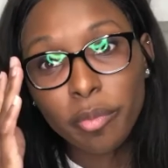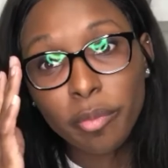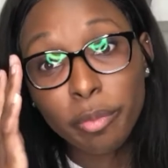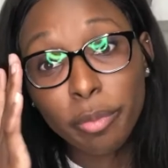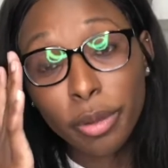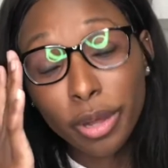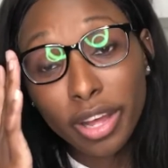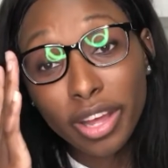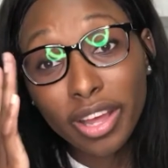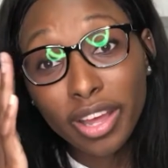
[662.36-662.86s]

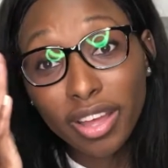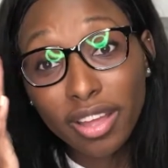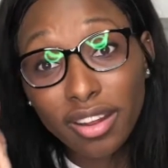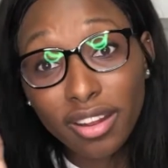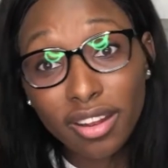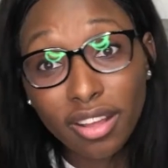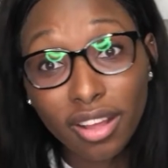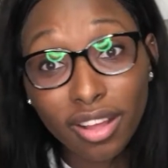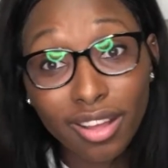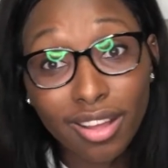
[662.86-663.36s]
but
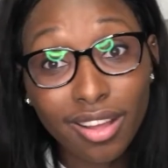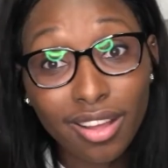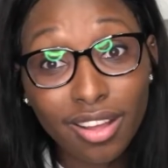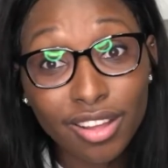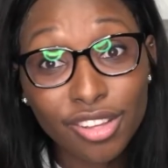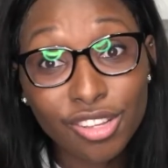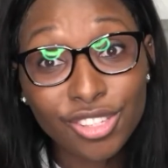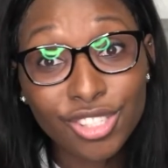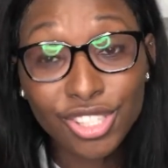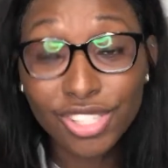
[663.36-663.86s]

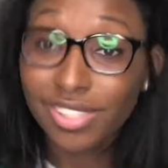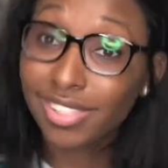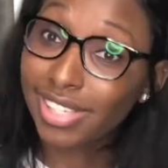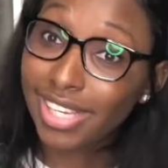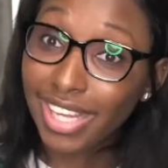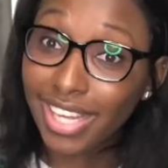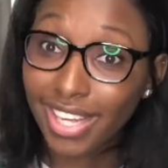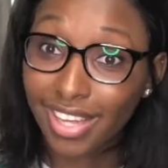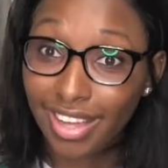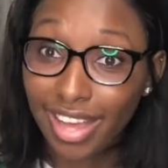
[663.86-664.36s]
she's
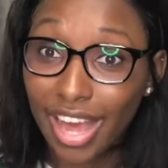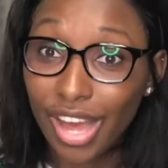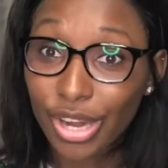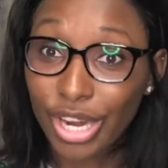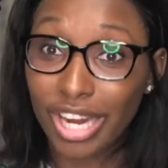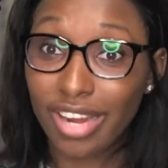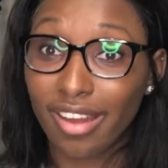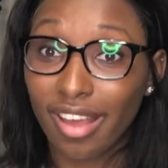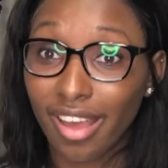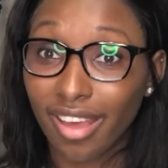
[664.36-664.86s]
sneaking out
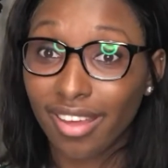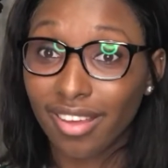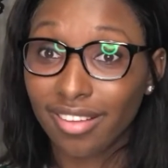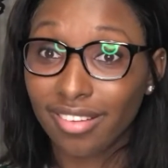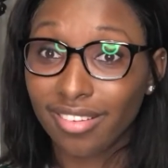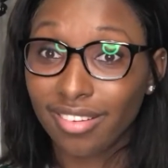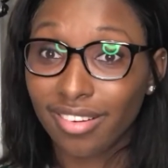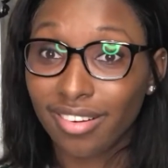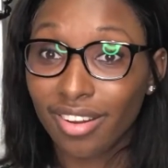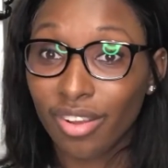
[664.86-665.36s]
at night
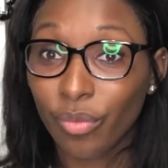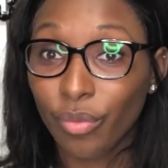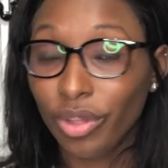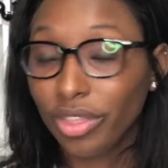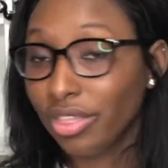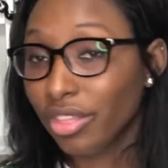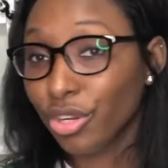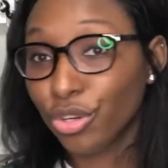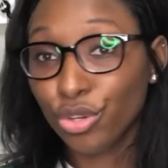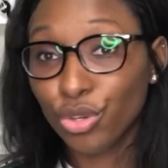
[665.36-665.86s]

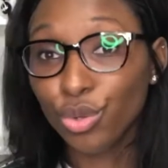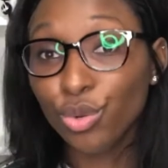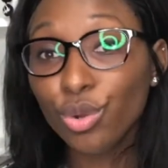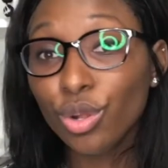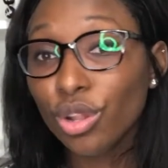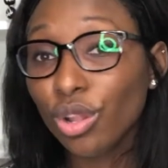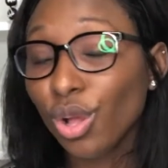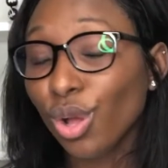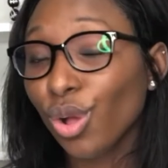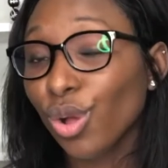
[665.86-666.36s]
with their new
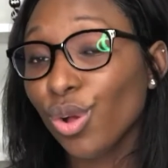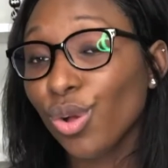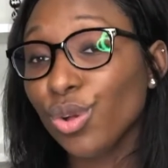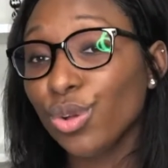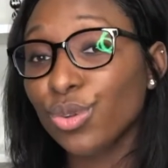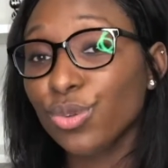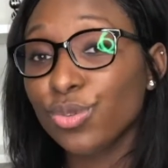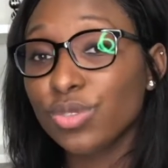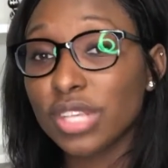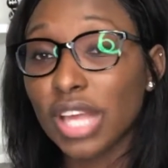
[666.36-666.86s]

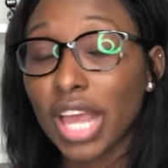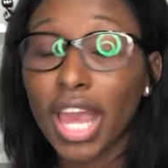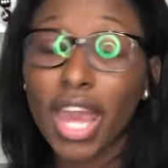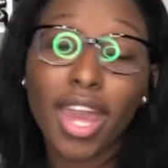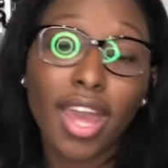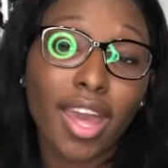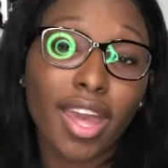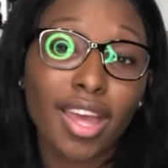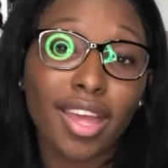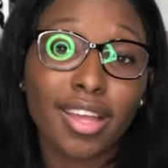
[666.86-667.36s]
clothes,
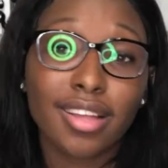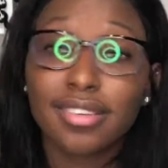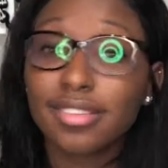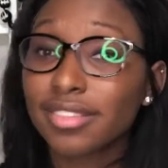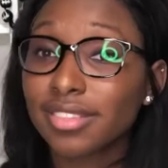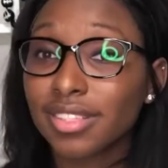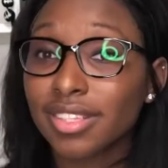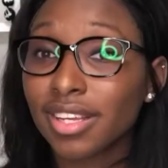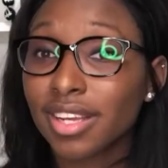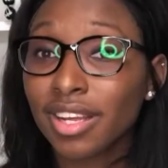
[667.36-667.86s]
and
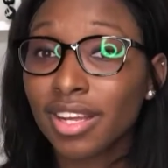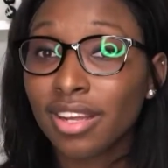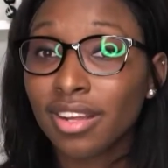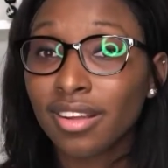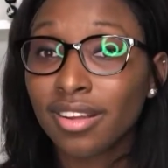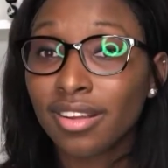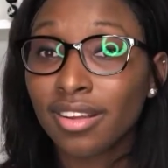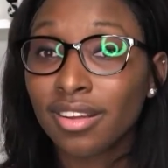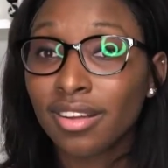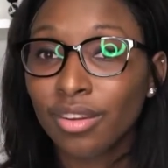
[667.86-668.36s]

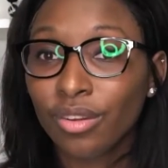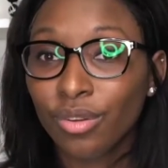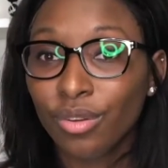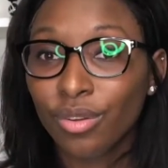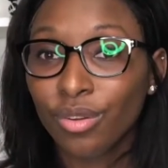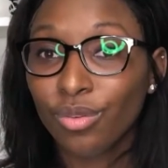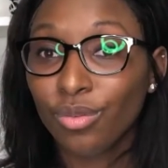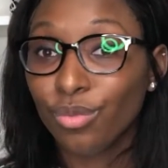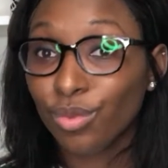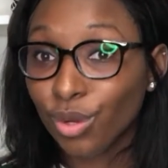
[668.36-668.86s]

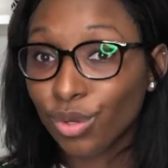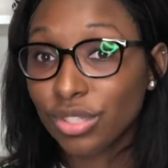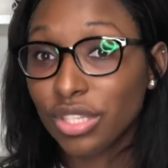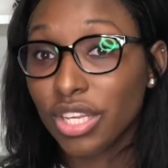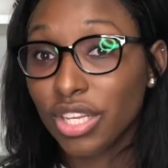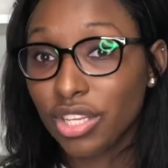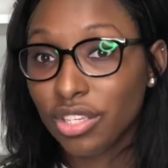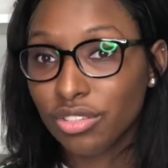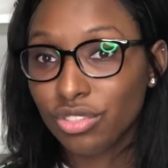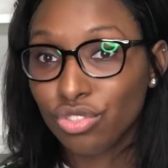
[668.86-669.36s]

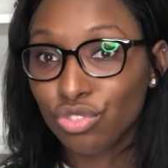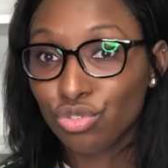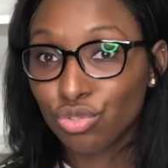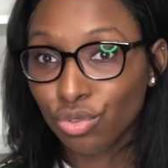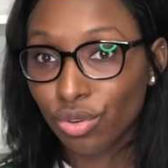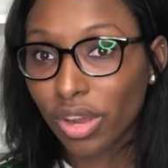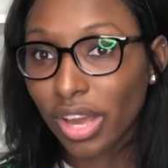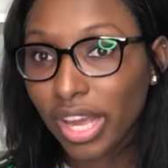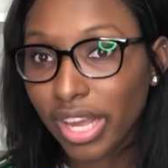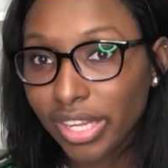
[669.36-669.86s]
Rosa is
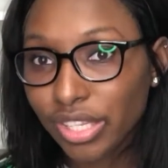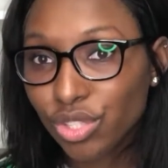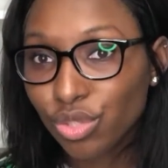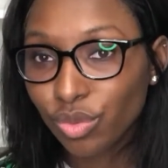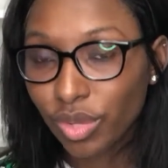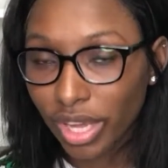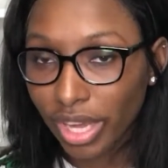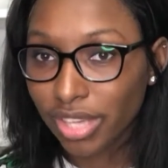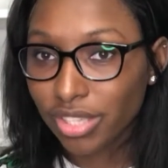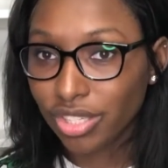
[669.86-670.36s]
trying to
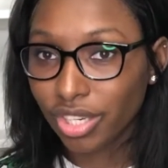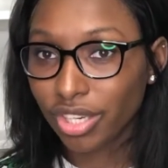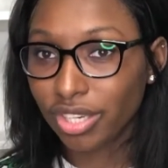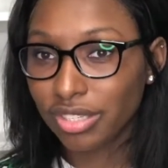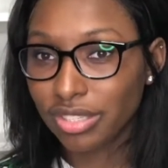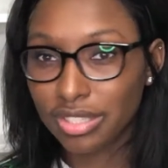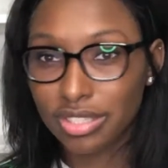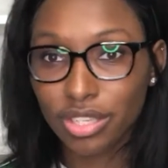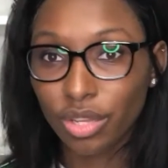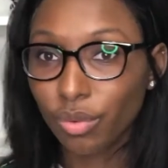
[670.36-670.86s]
catch her
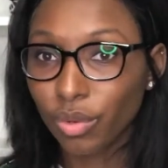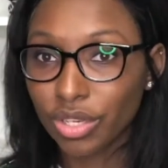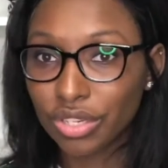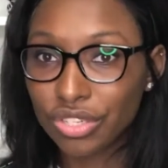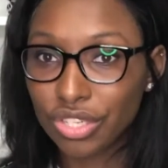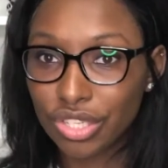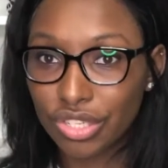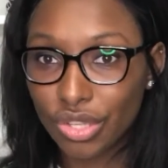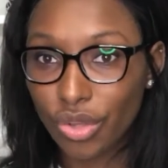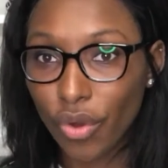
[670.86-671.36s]
to see where
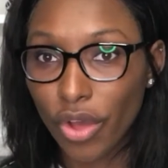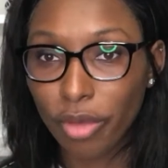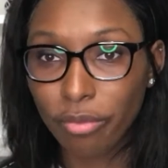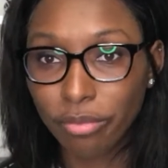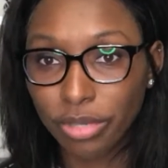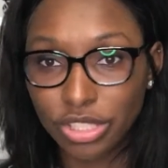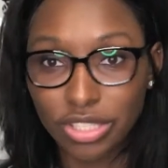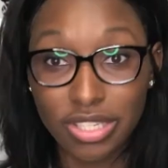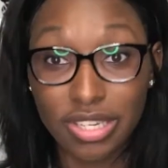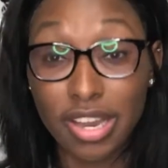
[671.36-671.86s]
she's going,
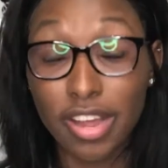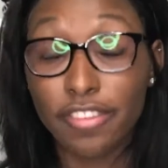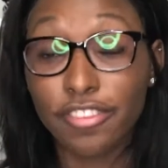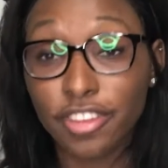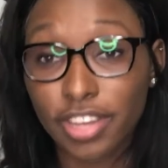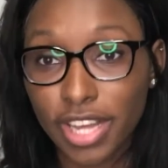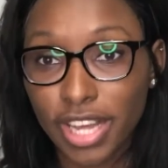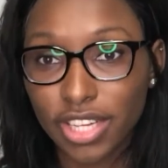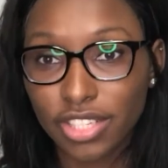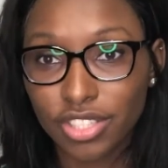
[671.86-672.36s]
but she never
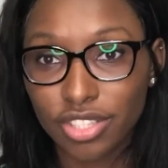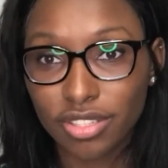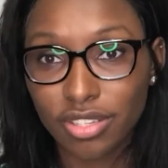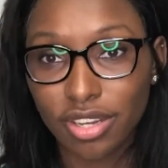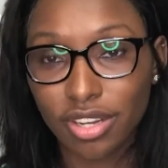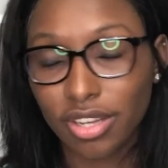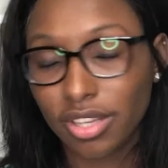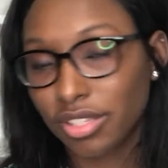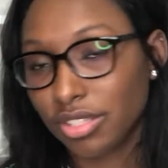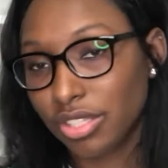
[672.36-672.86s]
catches
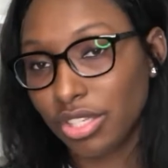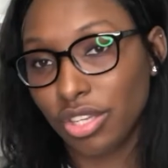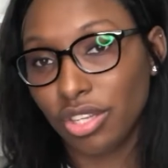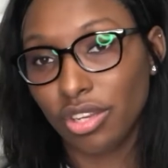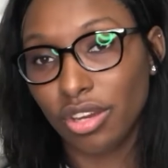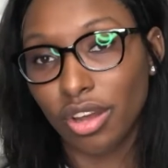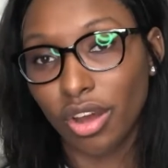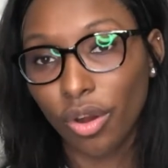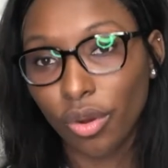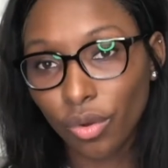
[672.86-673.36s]
her because she,
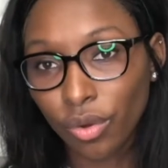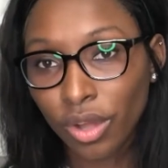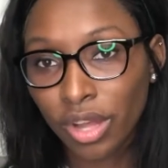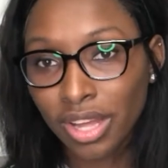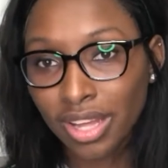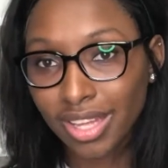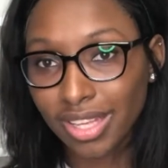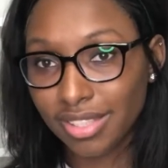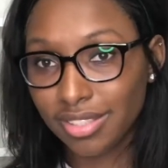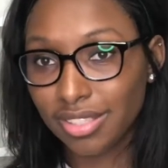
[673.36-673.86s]

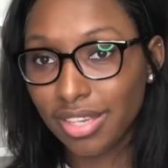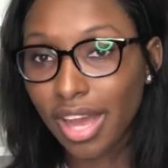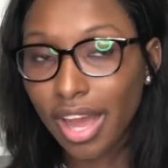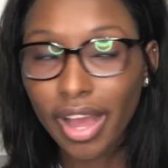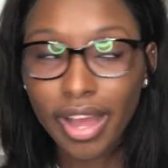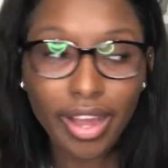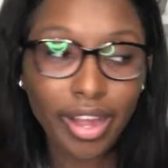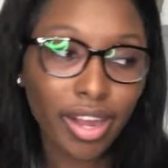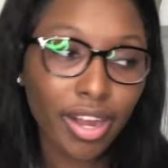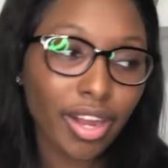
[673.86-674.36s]
is
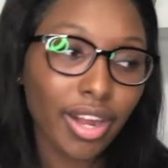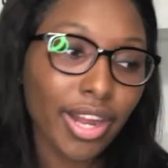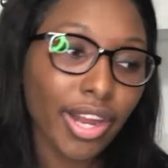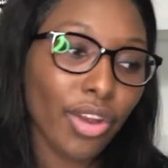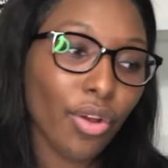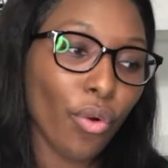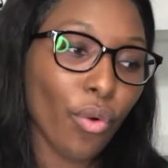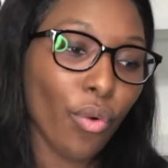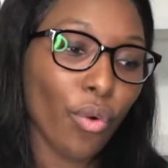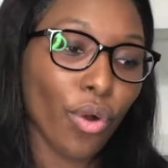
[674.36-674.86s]
tired,
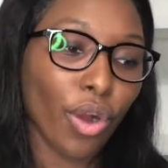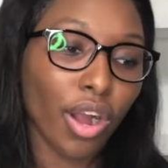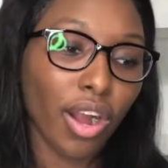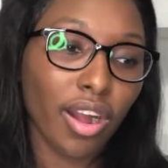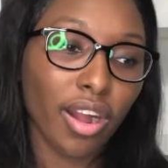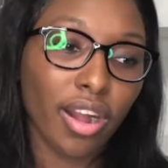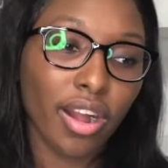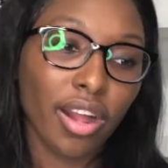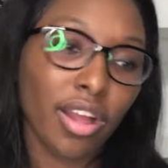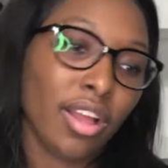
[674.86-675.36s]

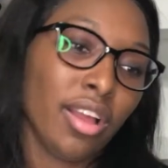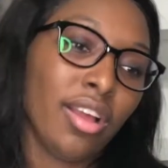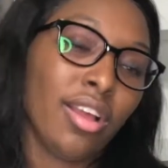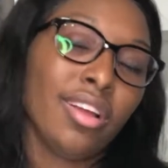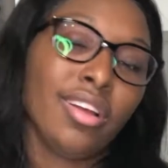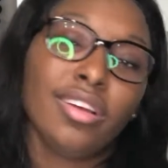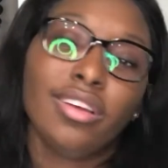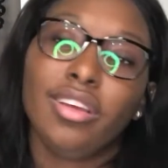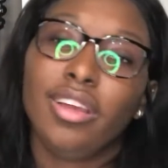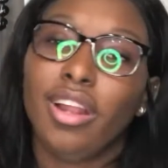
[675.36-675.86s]
or,
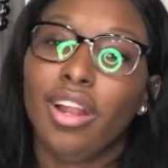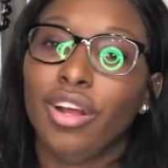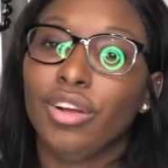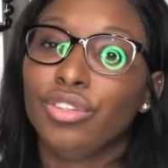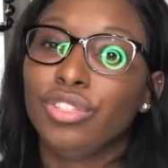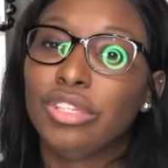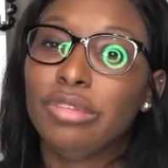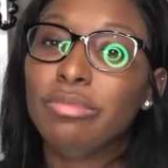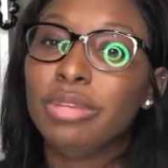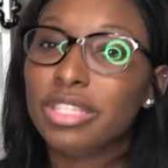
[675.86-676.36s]

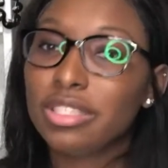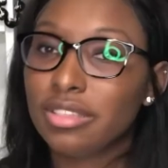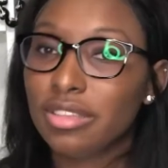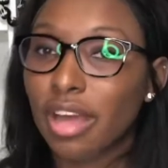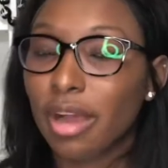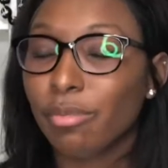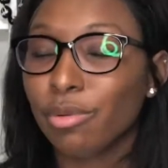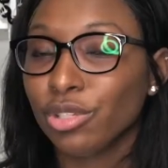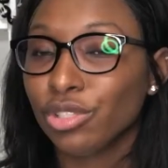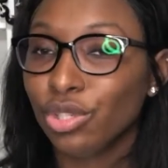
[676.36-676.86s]
she misses the
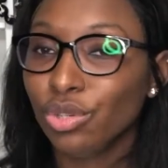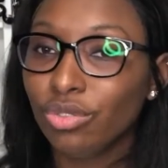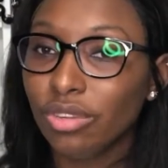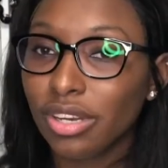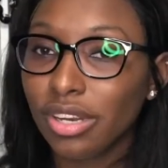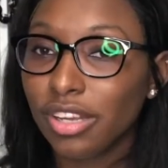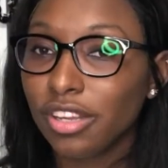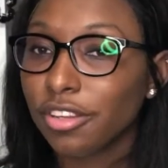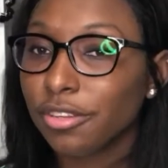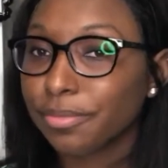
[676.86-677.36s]

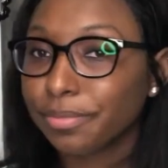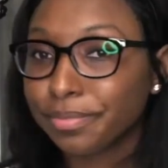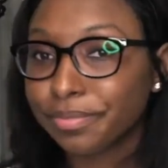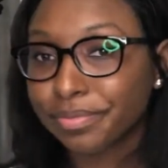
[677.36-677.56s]
opportunity.